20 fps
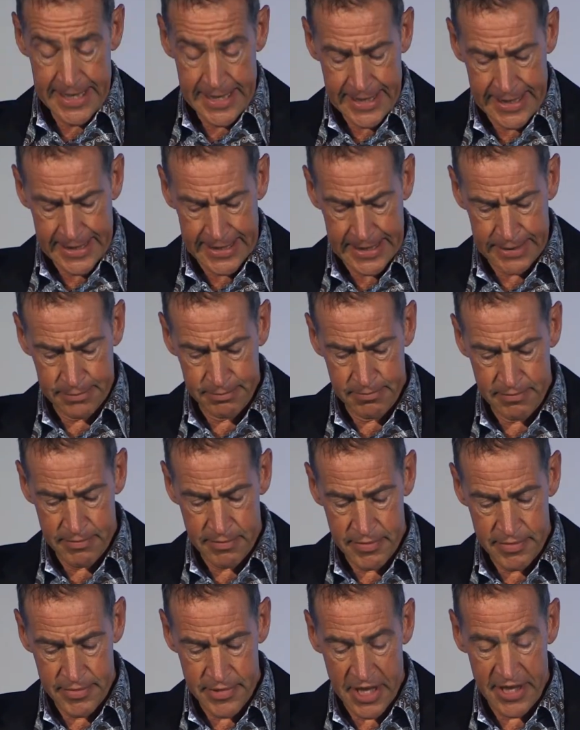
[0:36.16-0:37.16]

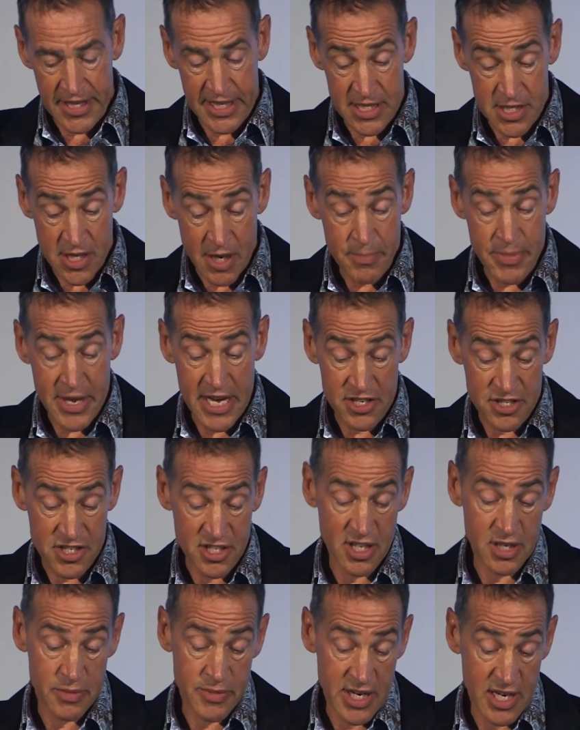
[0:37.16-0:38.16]
The things I'm
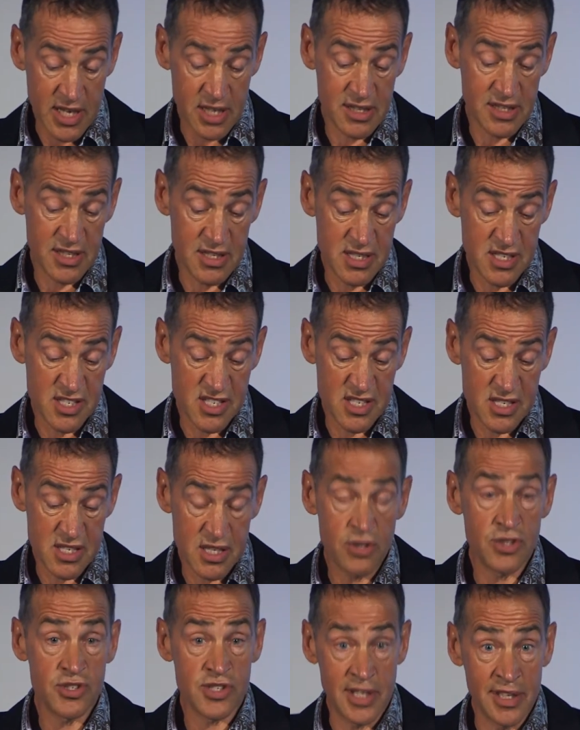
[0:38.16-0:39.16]
passionate about
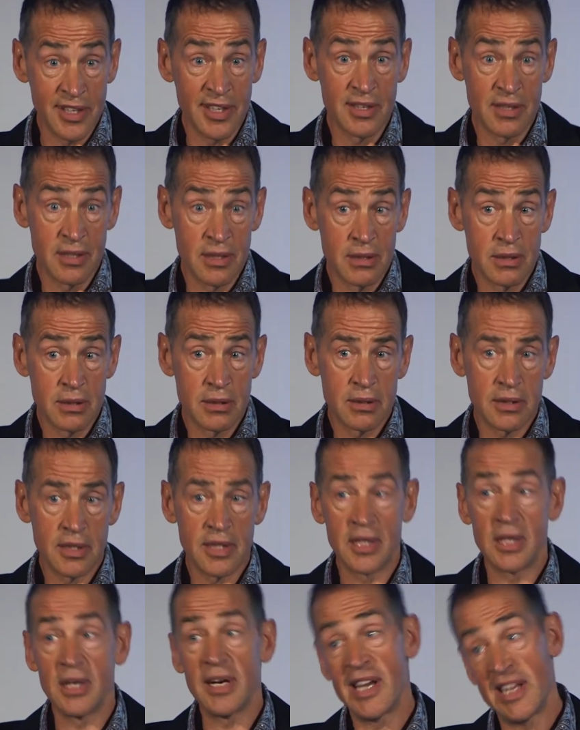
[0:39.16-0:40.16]
is New Zealand
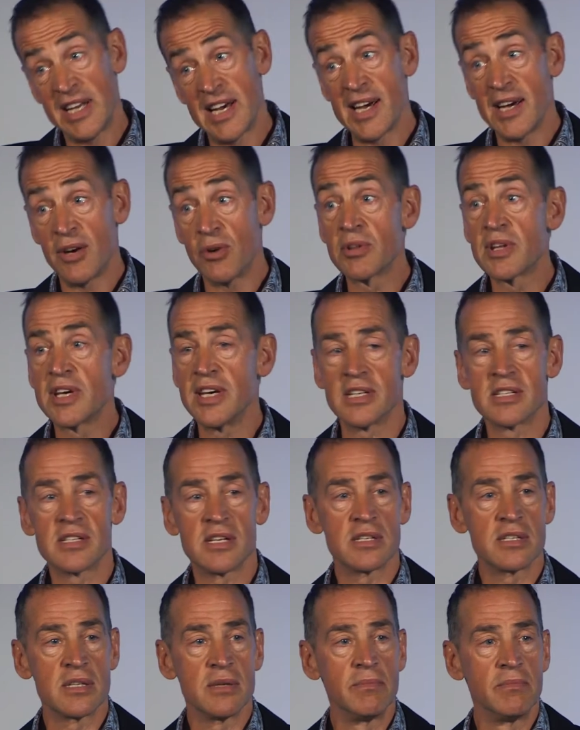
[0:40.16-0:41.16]
and our healthcare
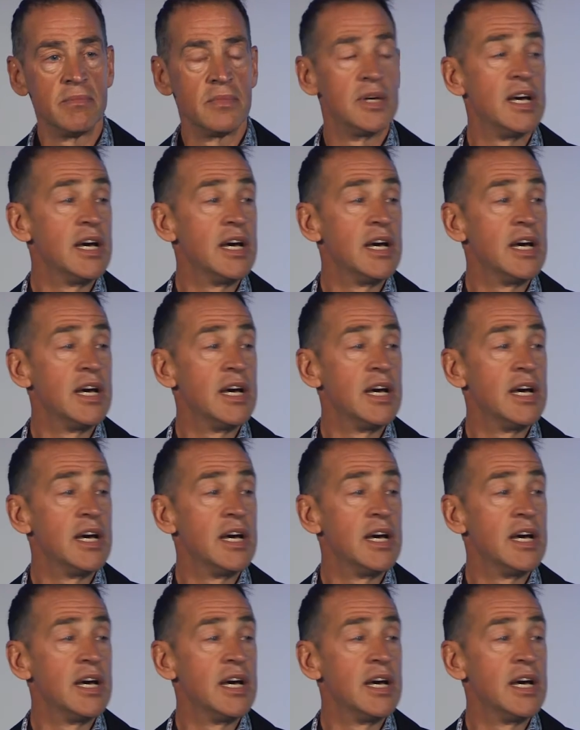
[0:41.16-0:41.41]
system.